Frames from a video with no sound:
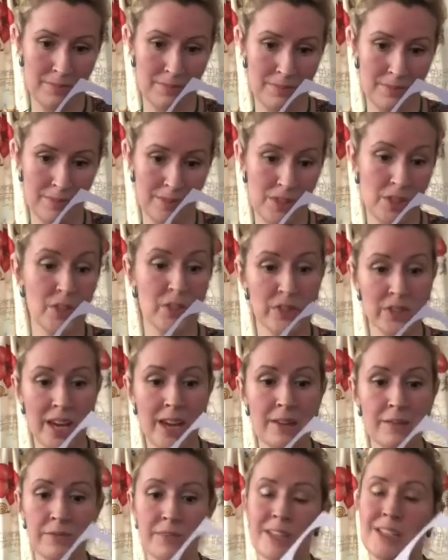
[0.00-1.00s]
So you
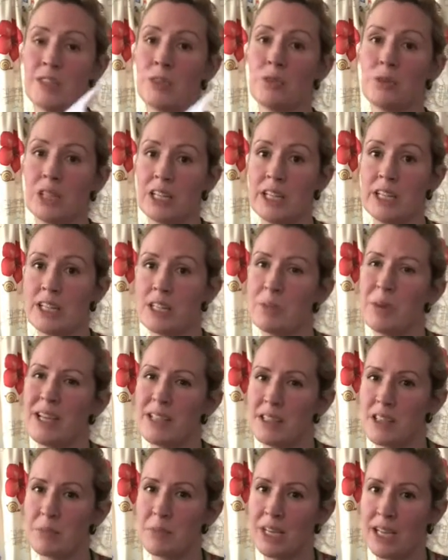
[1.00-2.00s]
can fit it all in. It
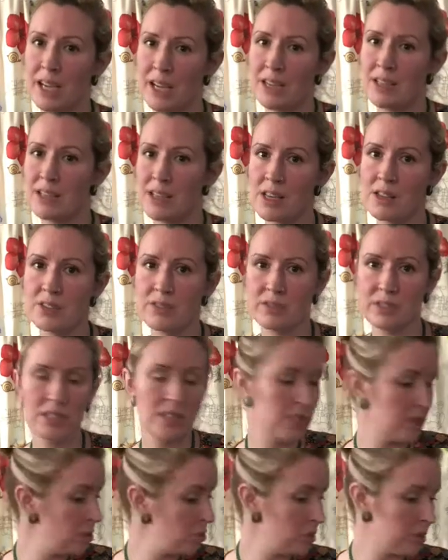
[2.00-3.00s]
depends how many accessories
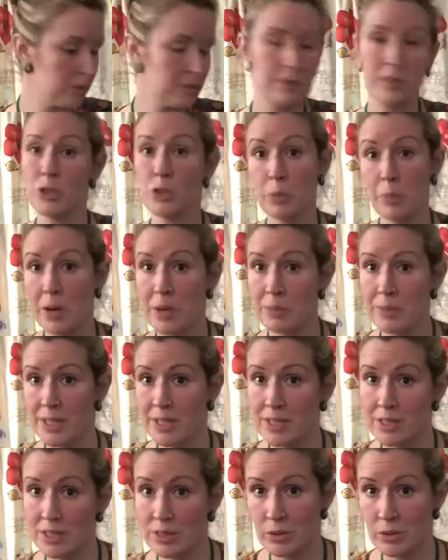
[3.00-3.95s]
you want for your puppet